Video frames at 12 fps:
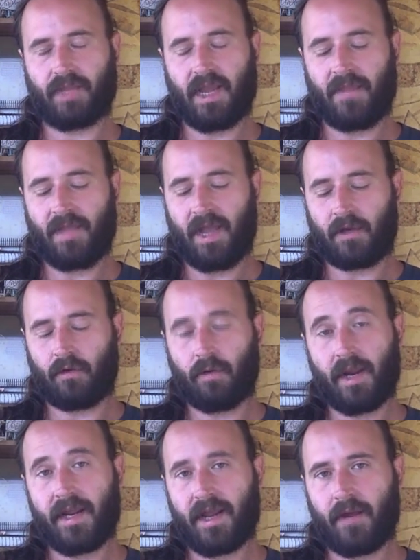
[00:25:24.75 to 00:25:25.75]
and that
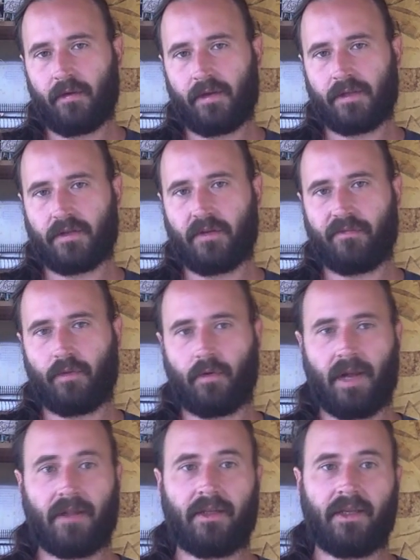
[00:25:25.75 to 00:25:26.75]
gray areas of
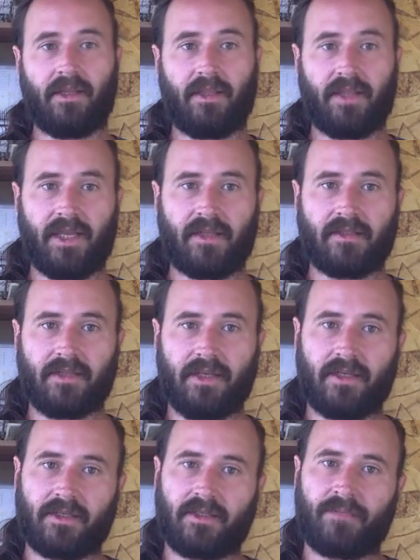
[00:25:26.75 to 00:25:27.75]
morality, they
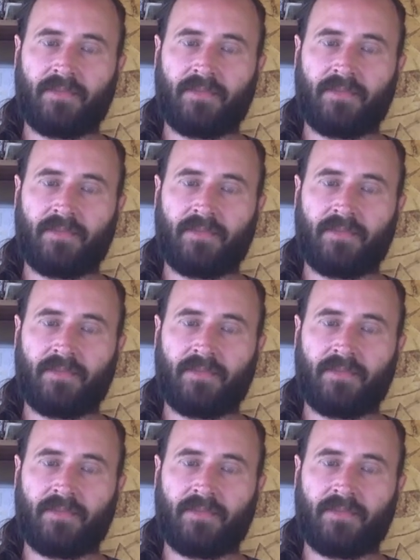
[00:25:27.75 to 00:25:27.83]
exist.